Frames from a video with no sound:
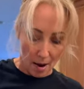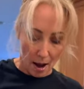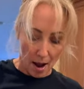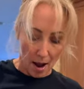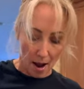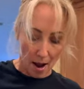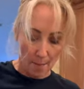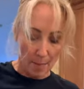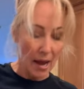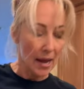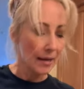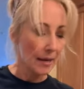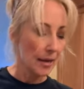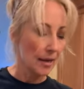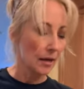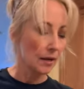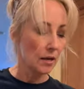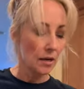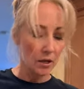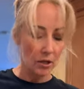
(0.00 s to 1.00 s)
Um,
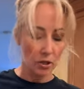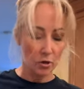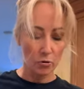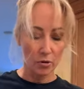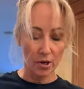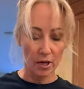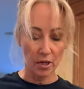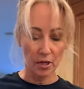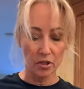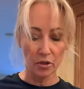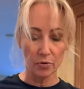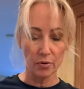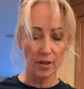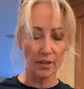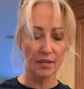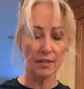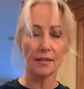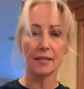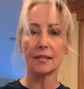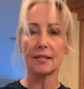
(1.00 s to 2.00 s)
again, you can do the
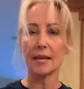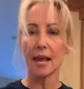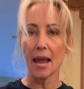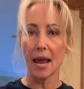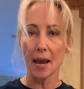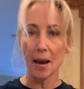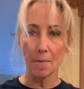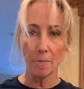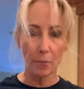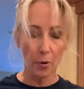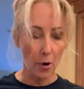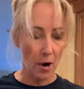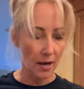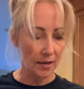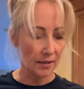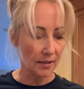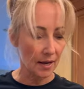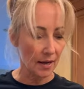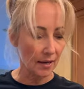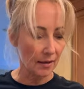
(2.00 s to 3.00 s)
same
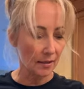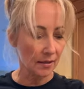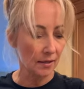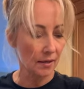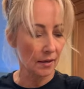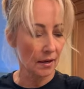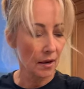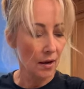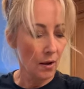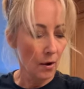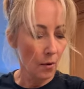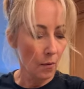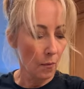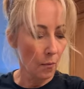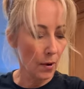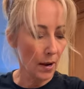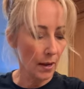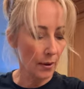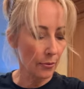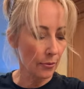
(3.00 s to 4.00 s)
process
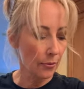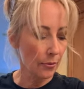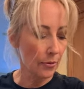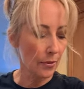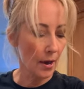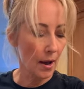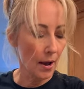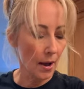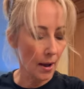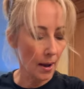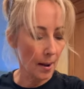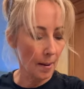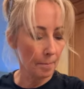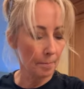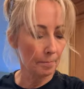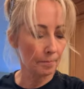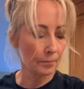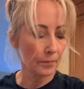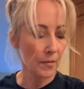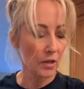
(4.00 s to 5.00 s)
with
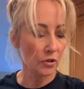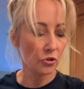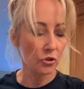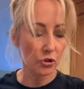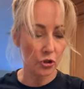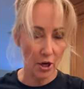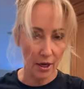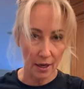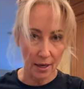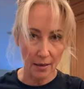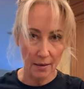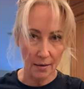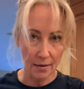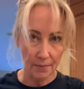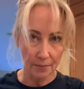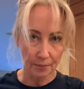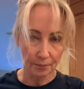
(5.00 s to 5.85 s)
um, chicken.